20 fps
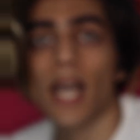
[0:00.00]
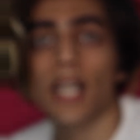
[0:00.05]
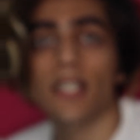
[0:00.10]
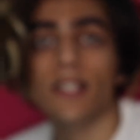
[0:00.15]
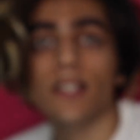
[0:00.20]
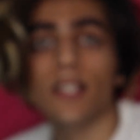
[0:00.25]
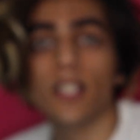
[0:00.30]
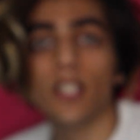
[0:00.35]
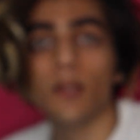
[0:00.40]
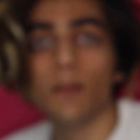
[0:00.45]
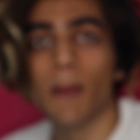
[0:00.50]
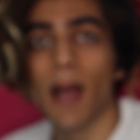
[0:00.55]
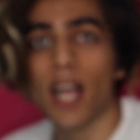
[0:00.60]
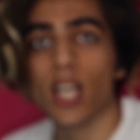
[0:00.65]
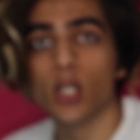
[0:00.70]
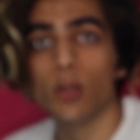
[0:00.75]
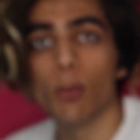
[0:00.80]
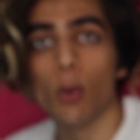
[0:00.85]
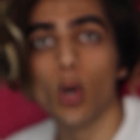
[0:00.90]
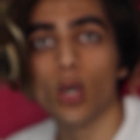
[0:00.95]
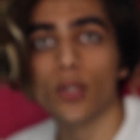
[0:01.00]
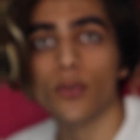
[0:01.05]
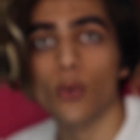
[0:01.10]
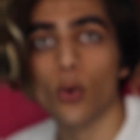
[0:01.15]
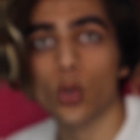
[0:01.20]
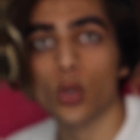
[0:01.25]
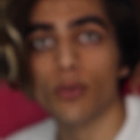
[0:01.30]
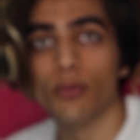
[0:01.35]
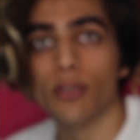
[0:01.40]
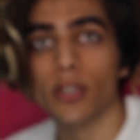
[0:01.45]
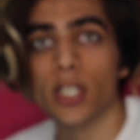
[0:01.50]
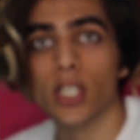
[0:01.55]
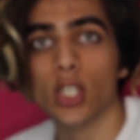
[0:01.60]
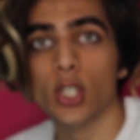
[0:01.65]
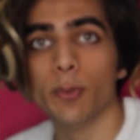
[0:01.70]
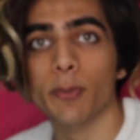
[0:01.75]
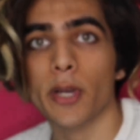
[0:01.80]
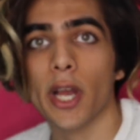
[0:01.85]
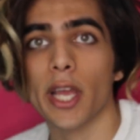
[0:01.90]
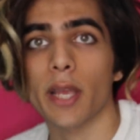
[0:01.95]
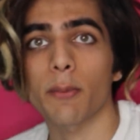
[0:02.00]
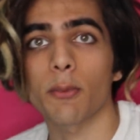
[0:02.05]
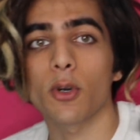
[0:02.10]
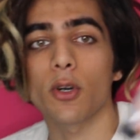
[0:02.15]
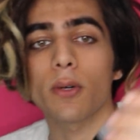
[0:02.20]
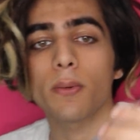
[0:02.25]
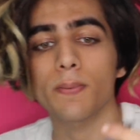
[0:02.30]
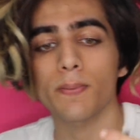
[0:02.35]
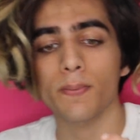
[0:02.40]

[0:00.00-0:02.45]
and it's a Smashbox Photo Finish Primer,